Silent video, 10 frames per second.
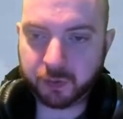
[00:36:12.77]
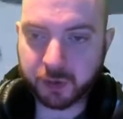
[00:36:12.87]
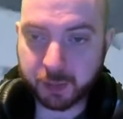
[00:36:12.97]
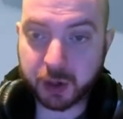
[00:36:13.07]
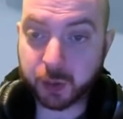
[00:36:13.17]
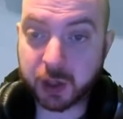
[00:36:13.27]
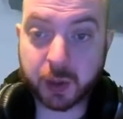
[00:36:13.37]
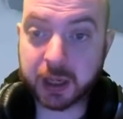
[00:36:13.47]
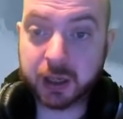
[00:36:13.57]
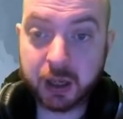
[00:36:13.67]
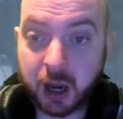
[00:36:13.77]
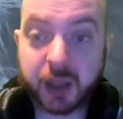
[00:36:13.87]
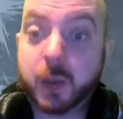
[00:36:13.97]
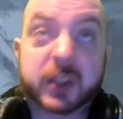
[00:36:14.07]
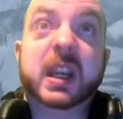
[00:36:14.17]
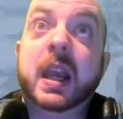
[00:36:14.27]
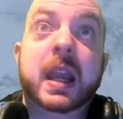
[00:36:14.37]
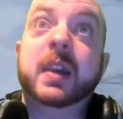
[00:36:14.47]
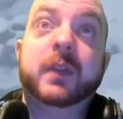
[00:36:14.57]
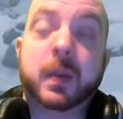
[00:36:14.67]
February 2020? I think we'll see it
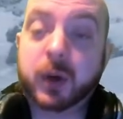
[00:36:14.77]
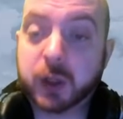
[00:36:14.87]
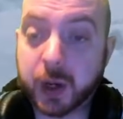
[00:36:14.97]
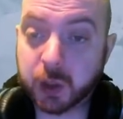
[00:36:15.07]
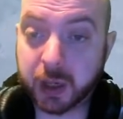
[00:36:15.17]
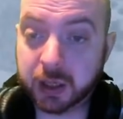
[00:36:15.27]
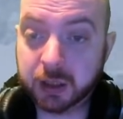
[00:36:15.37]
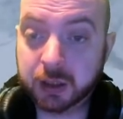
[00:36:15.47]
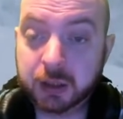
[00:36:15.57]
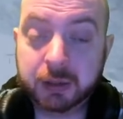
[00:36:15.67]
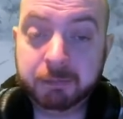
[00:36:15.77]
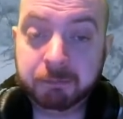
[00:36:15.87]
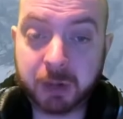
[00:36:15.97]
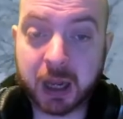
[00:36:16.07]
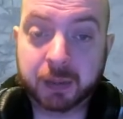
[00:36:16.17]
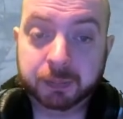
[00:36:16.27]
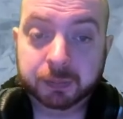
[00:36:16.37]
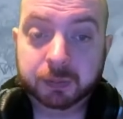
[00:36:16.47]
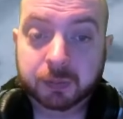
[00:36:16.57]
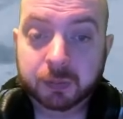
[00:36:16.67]
in February 2020. I
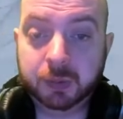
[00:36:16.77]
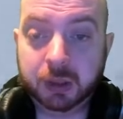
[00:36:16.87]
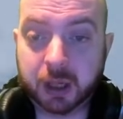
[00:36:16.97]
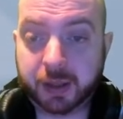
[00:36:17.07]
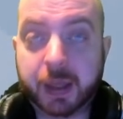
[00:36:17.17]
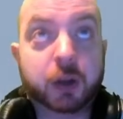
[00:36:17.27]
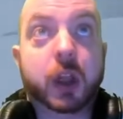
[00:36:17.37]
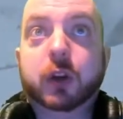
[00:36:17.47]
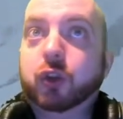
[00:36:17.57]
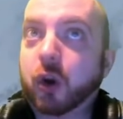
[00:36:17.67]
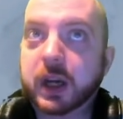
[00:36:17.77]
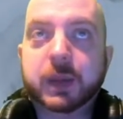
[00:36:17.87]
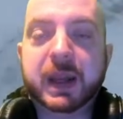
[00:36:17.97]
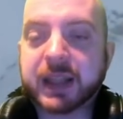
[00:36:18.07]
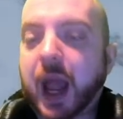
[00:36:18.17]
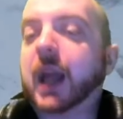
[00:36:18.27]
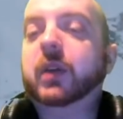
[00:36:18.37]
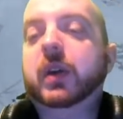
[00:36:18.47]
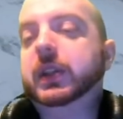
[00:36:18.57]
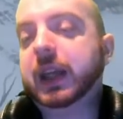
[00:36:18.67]
think they're trying to be as
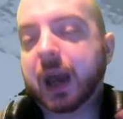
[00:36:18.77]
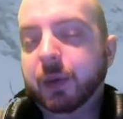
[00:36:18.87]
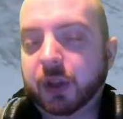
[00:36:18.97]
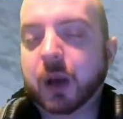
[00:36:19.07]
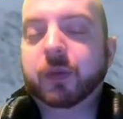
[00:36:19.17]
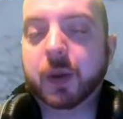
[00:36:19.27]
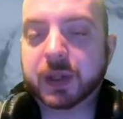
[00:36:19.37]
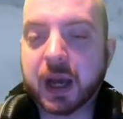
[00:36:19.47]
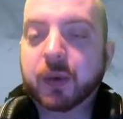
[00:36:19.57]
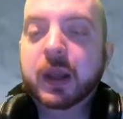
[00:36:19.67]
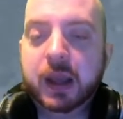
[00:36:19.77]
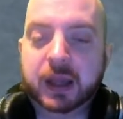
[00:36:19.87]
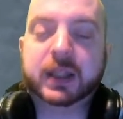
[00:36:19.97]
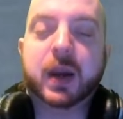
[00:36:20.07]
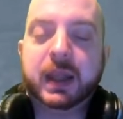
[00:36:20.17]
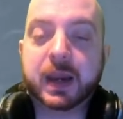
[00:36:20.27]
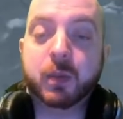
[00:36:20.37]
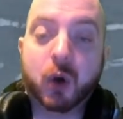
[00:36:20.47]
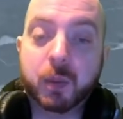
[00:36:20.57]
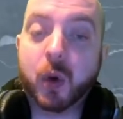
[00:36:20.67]
accurate as they can with timeframes now, and slowly getting
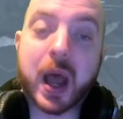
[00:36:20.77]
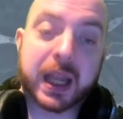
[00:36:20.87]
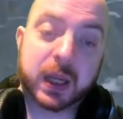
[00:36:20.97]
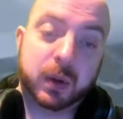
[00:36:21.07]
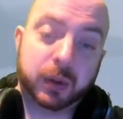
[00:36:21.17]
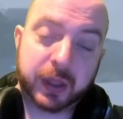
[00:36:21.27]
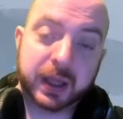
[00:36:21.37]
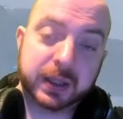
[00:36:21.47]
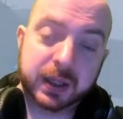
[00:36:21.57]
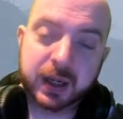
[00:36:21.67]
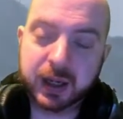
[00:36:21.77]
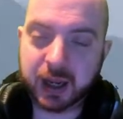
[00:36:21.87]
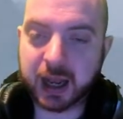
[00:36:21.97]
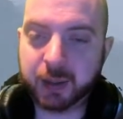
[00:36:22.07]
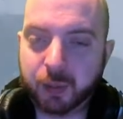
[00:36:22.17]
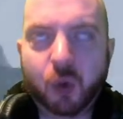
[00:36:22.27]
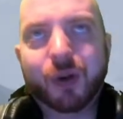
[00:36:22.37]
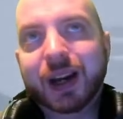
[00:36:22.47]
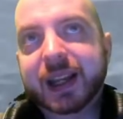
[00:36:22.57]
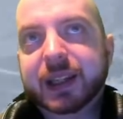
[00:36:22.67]
more and more accurate with things, or
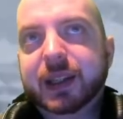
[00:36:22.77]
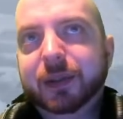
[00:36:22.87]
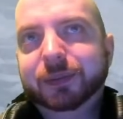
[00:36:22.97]
at least